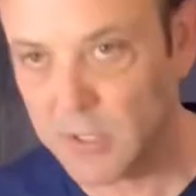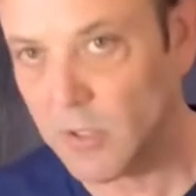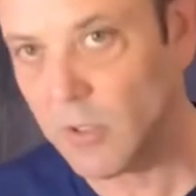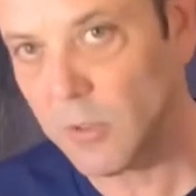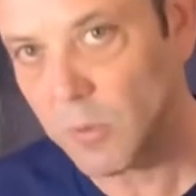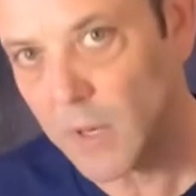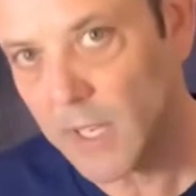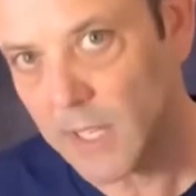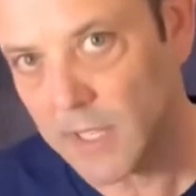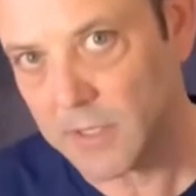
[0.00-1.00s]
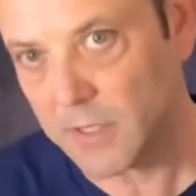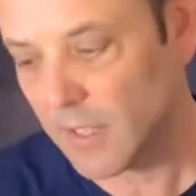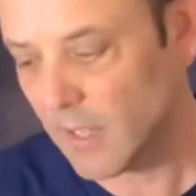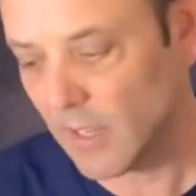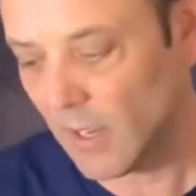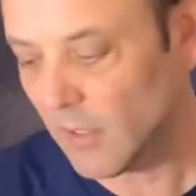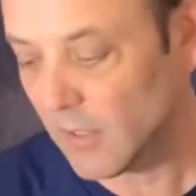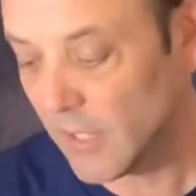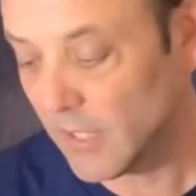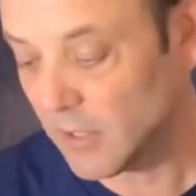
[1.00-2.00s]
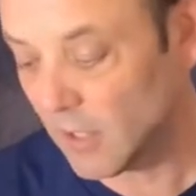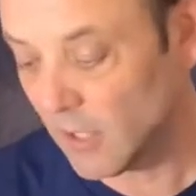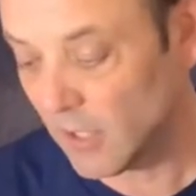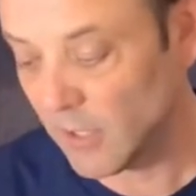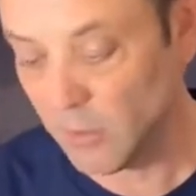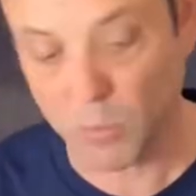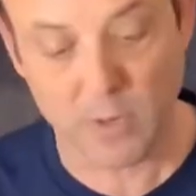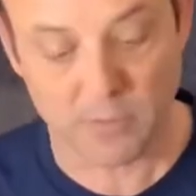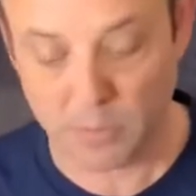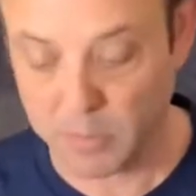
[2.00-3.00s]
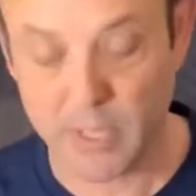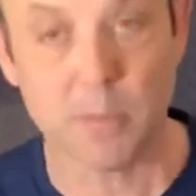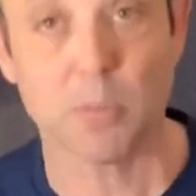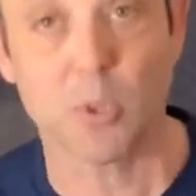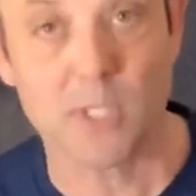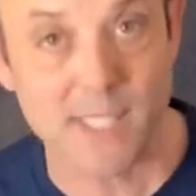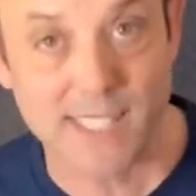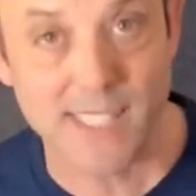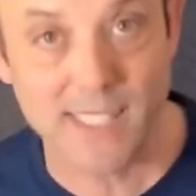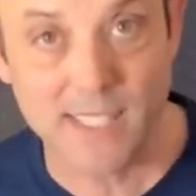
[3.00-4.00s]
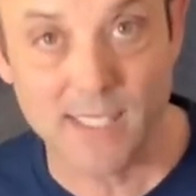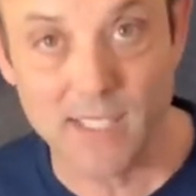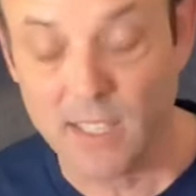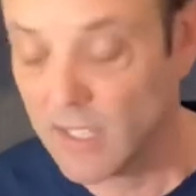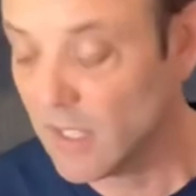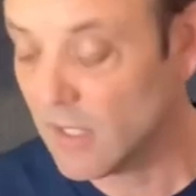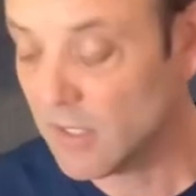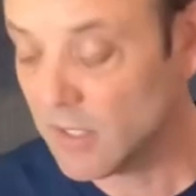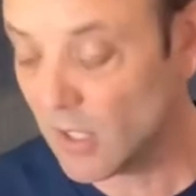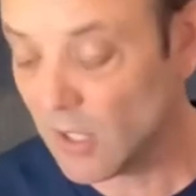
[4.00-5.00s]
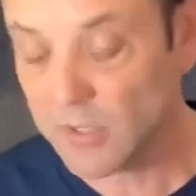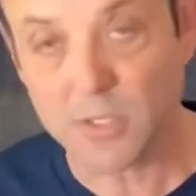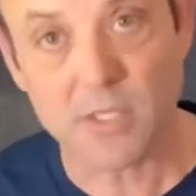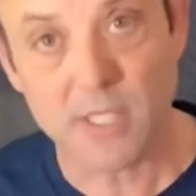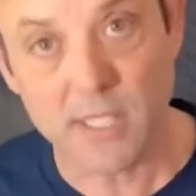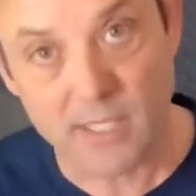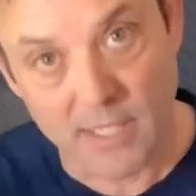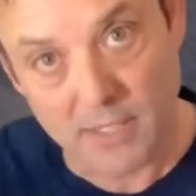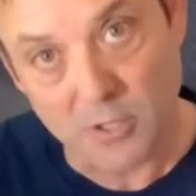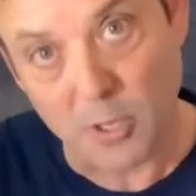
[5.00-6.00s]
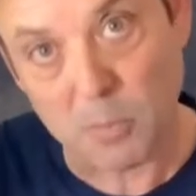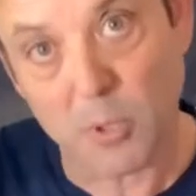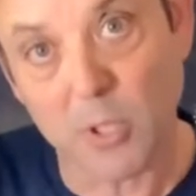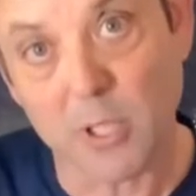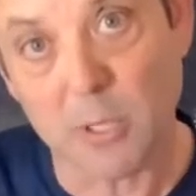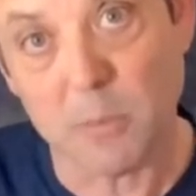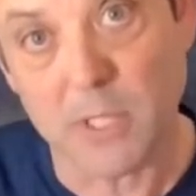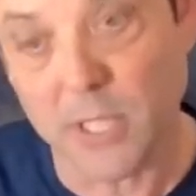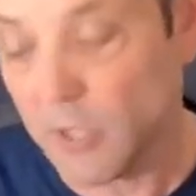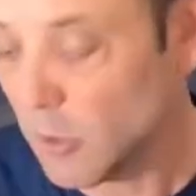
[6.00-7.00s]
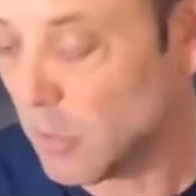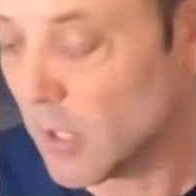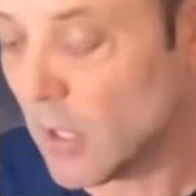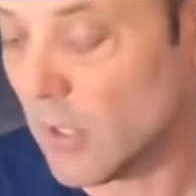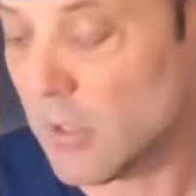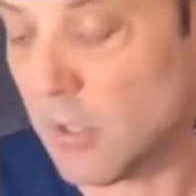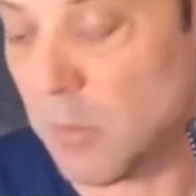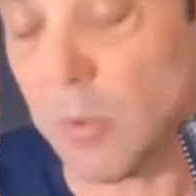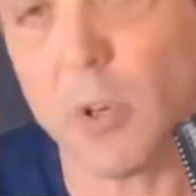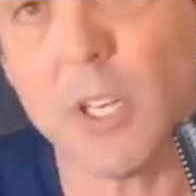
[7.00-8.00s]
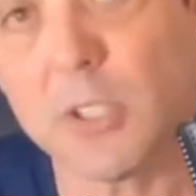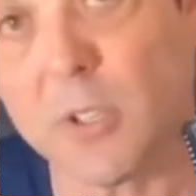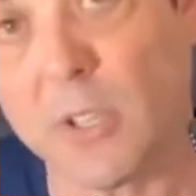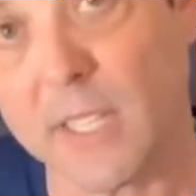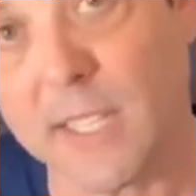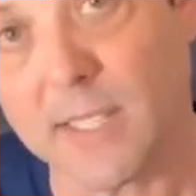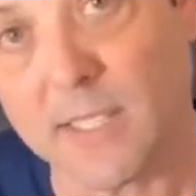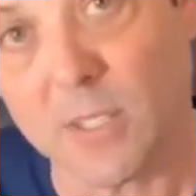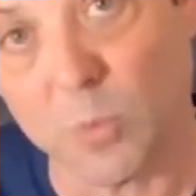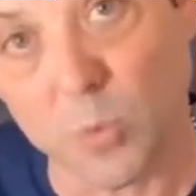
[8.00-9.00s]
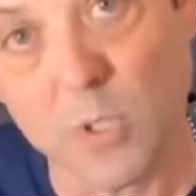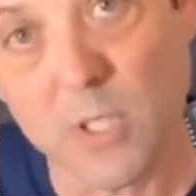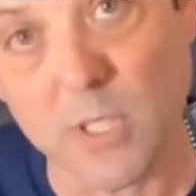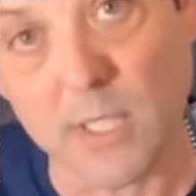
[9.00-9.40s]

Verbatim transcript: on the rods, all it it went from being pristine to all of a sudden it started pulling the material because of the pressure against the wood